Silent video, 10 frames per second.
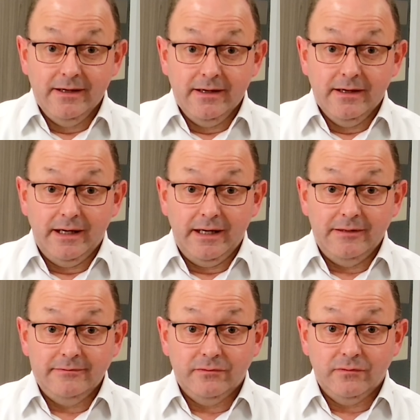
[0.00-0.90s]

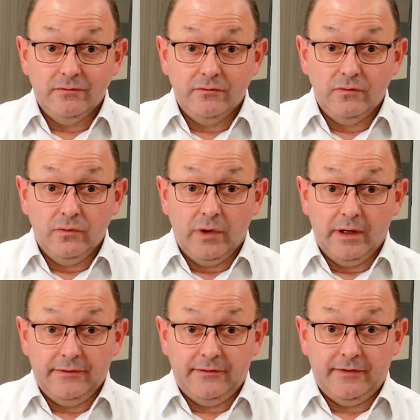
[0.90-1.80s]
What
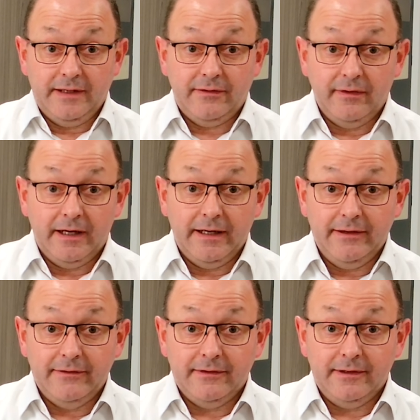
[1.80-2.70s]
I'd say to that is,